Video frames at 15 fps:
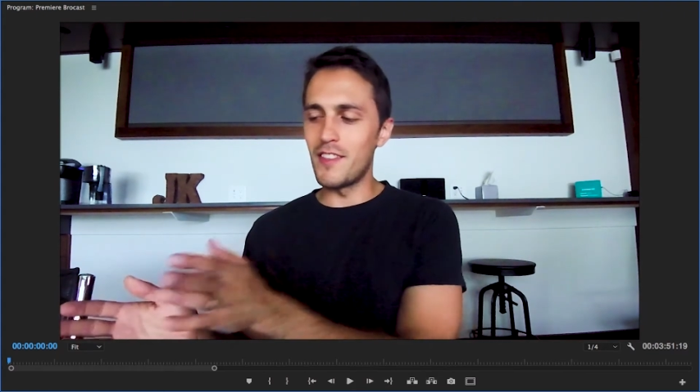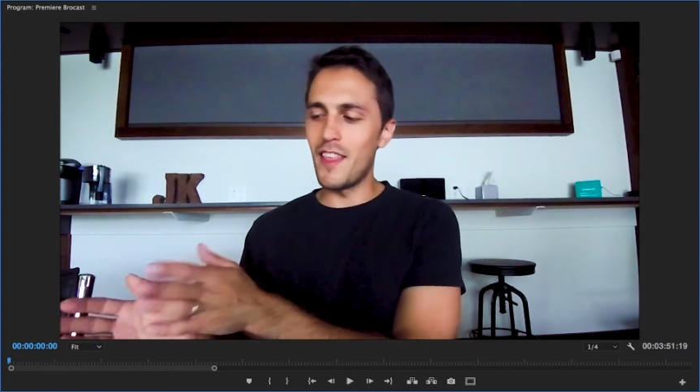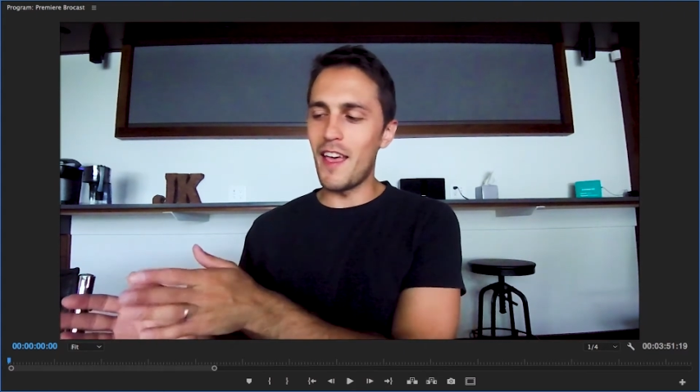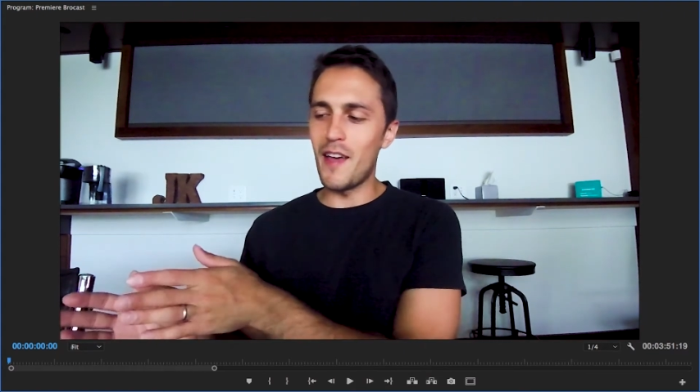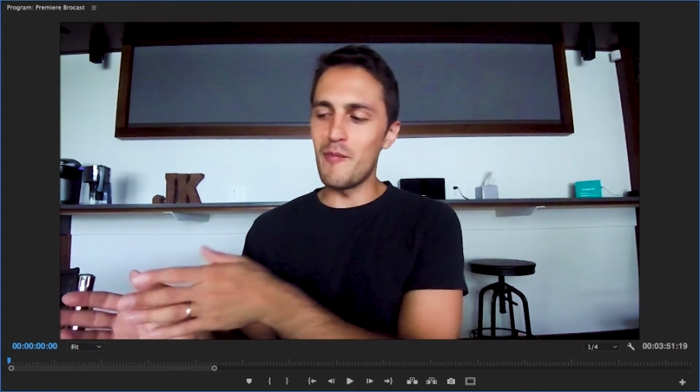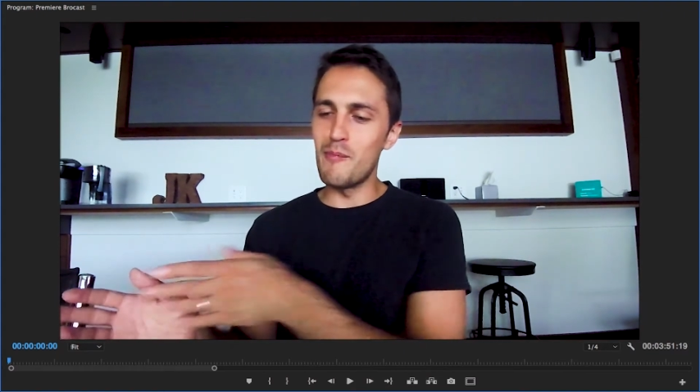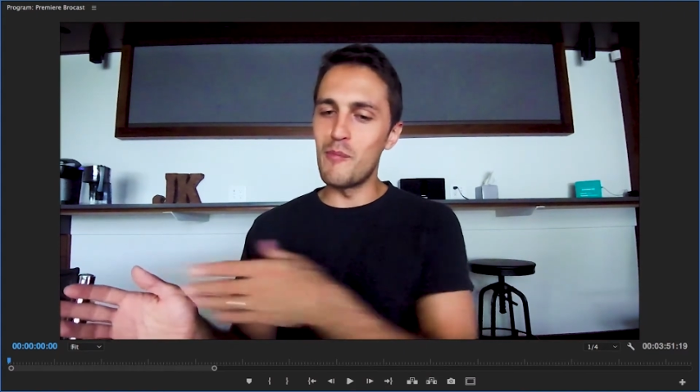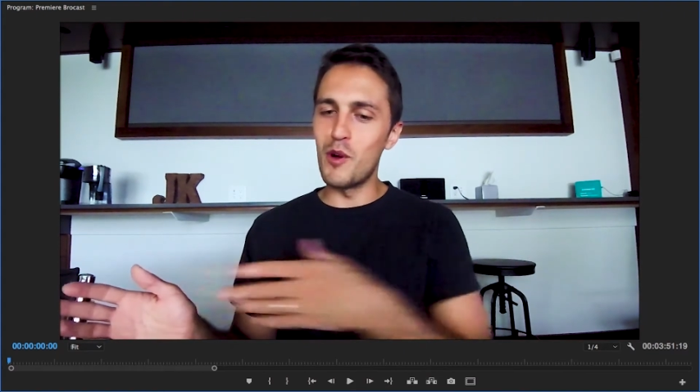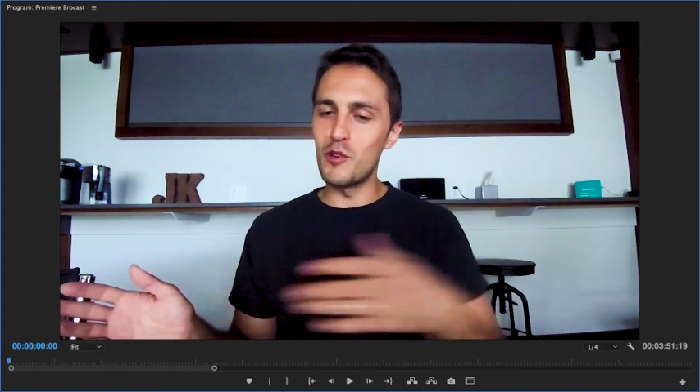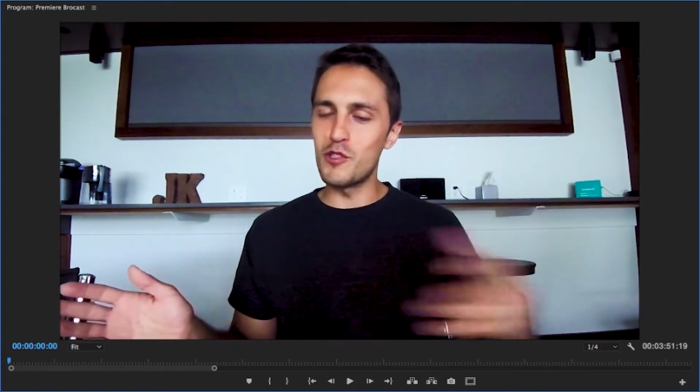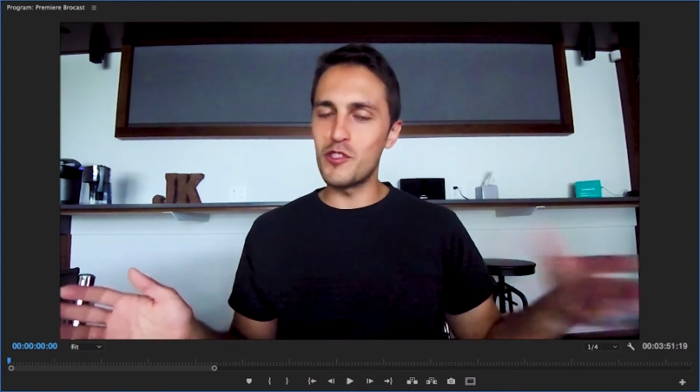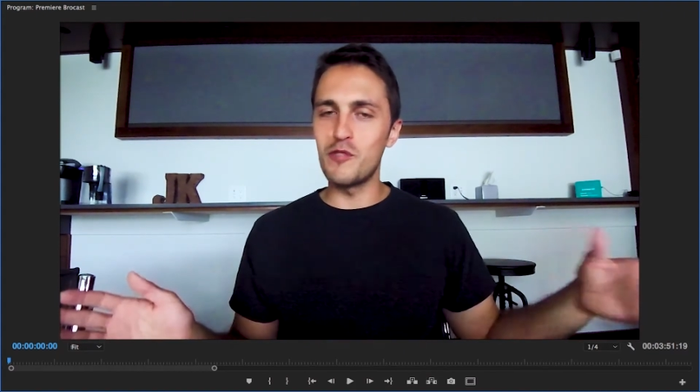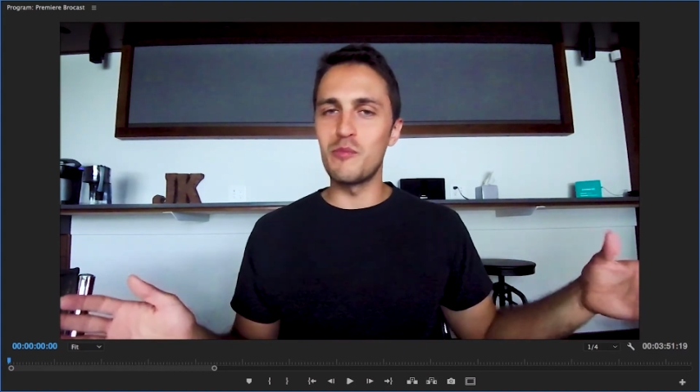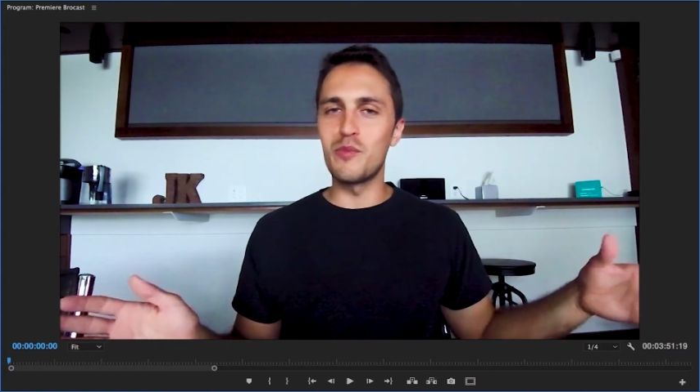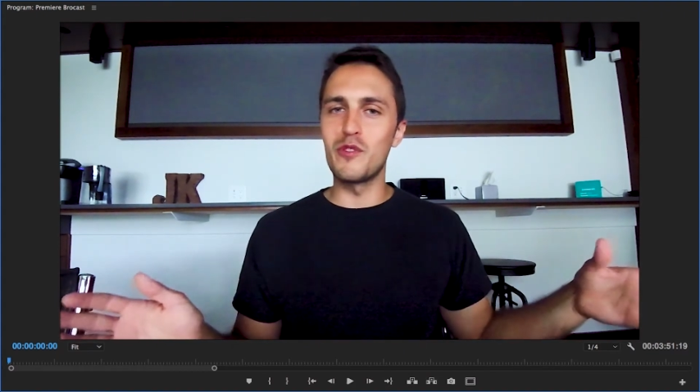that
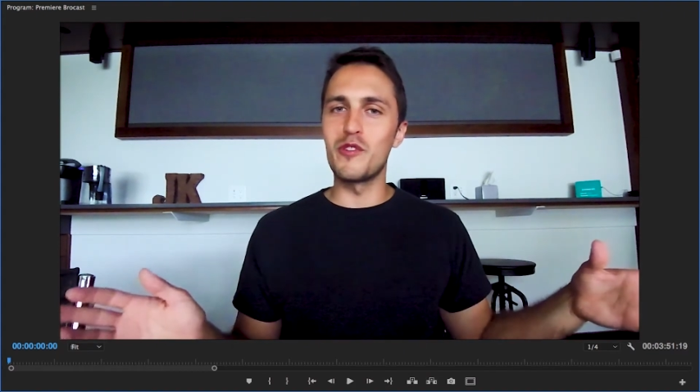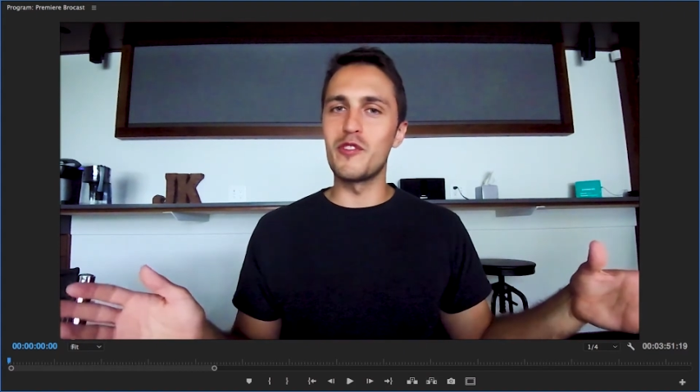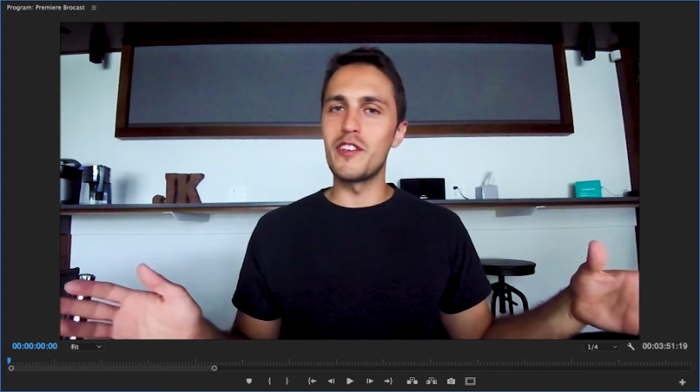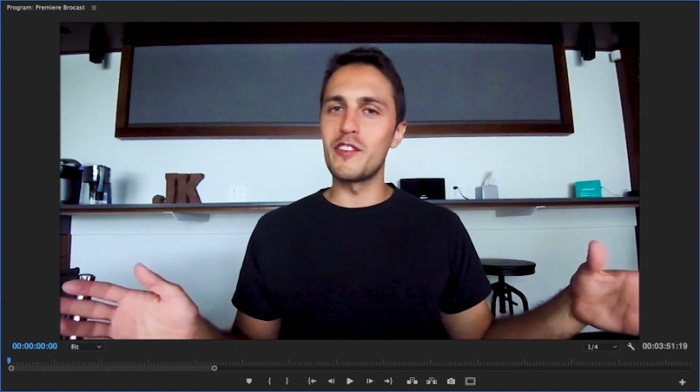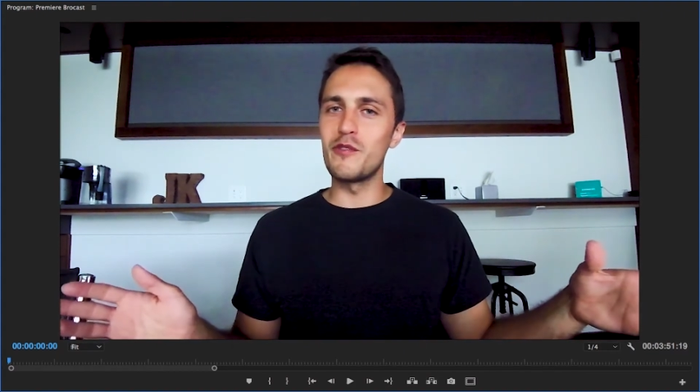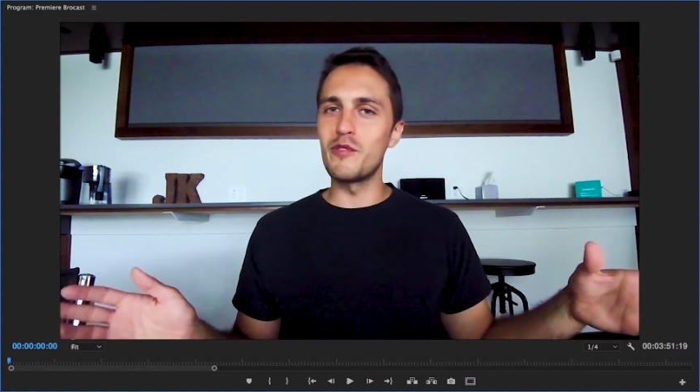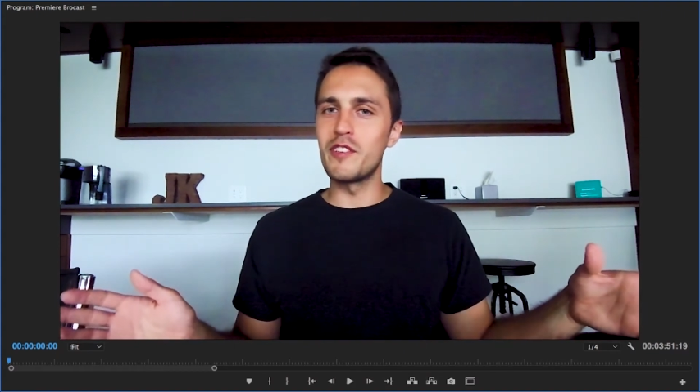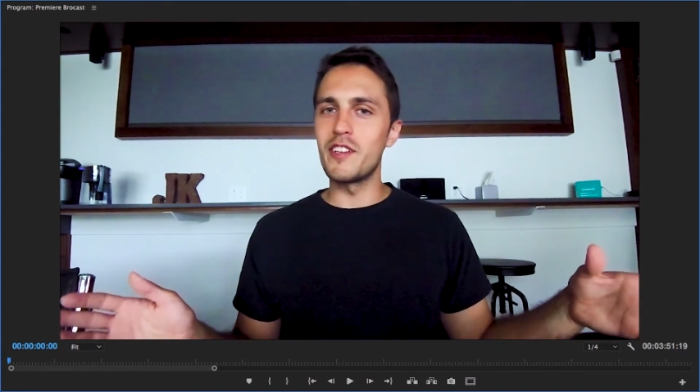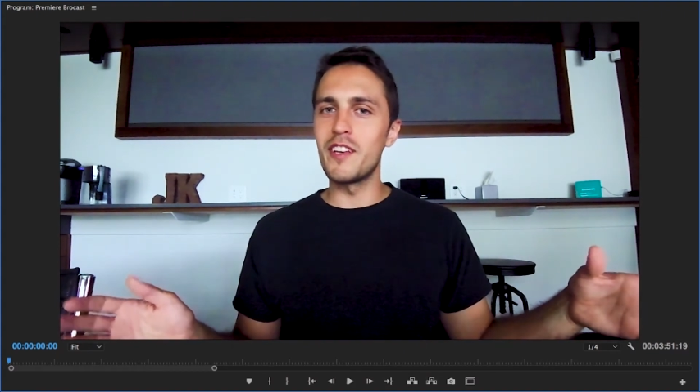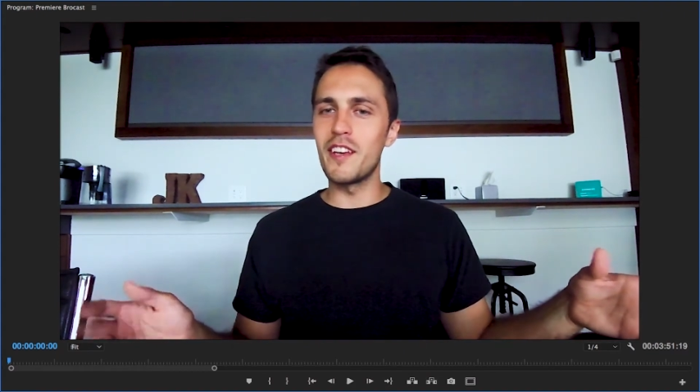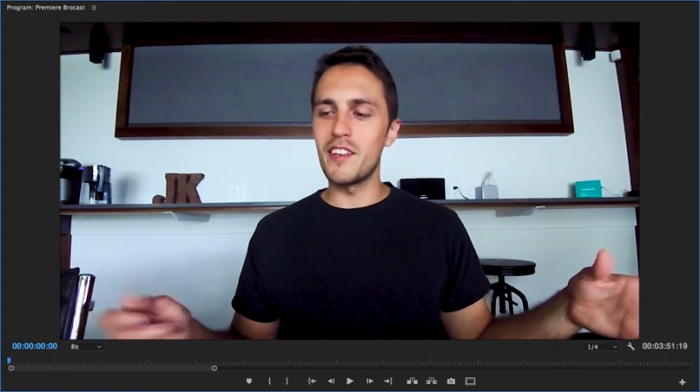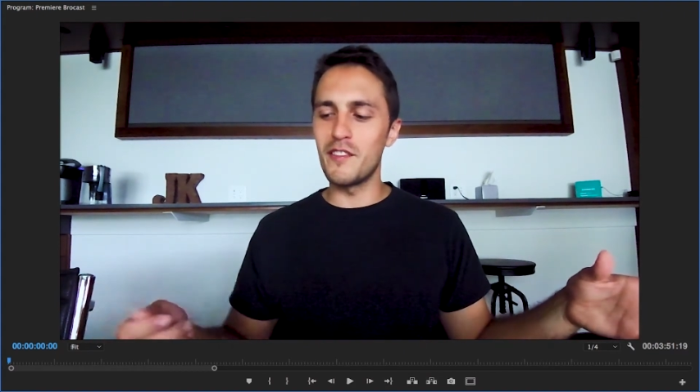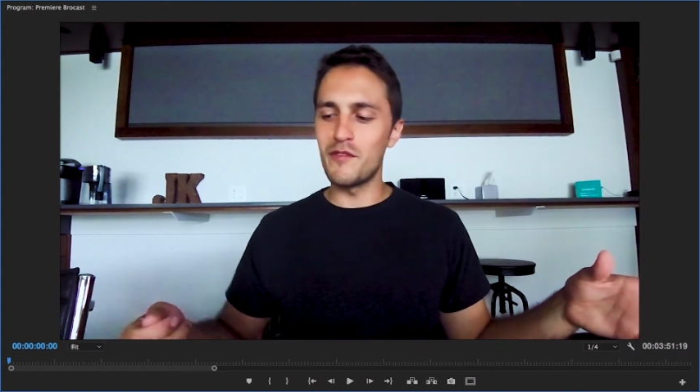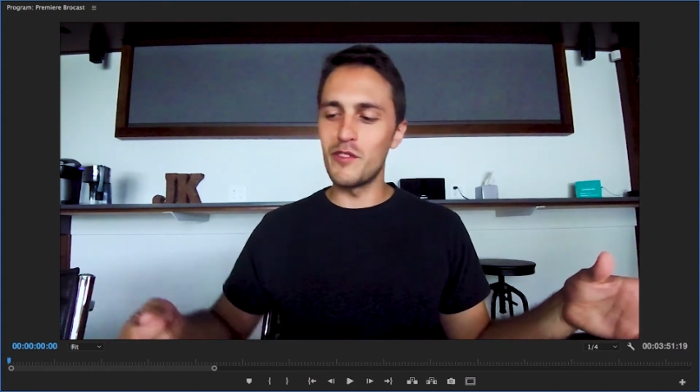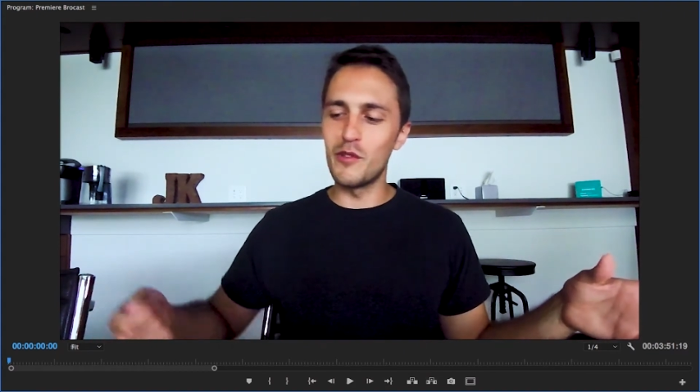motion blur that you would get
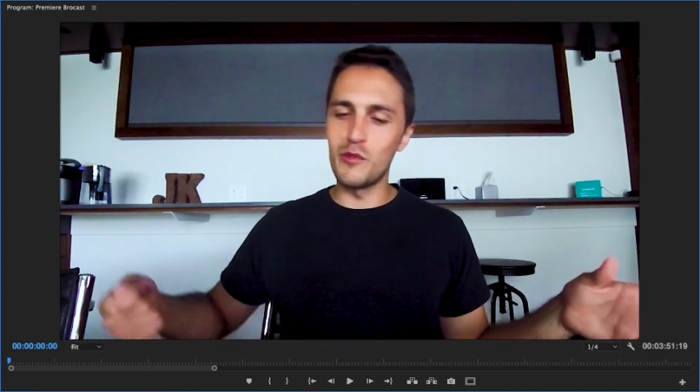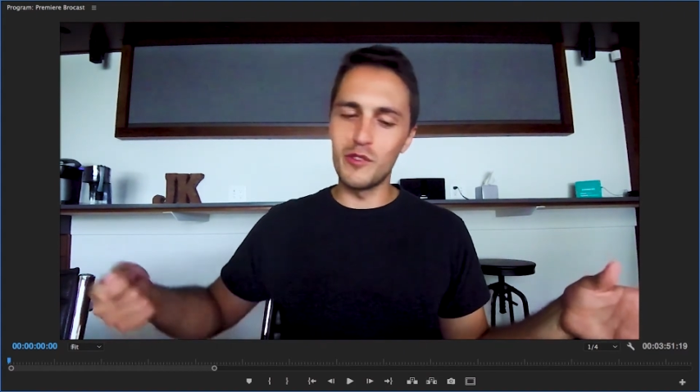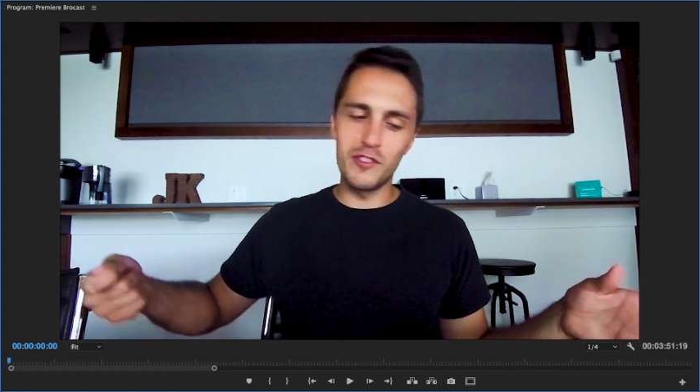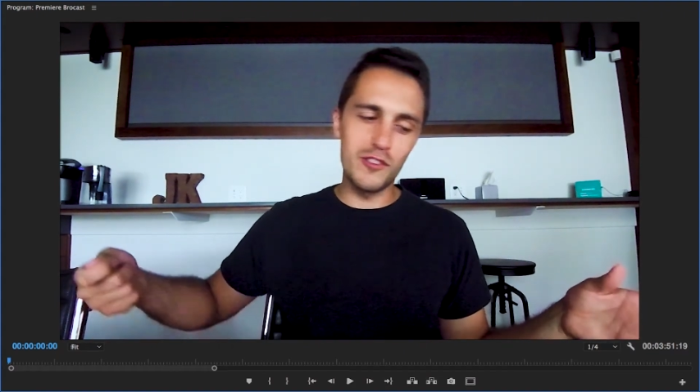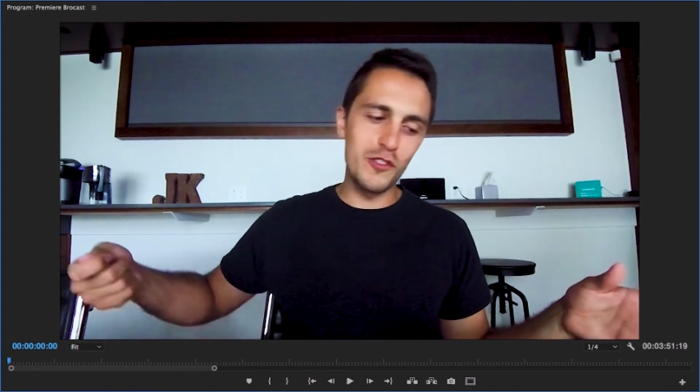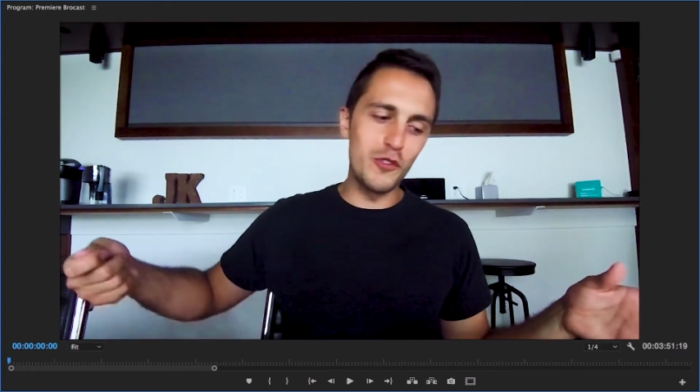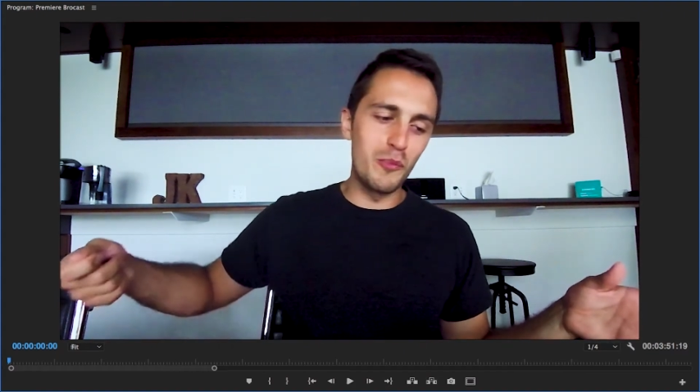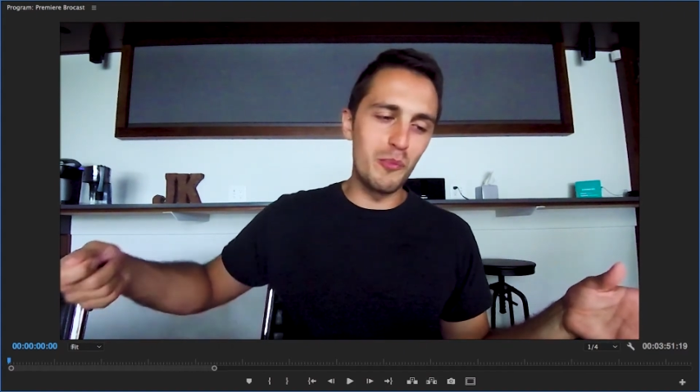if you were to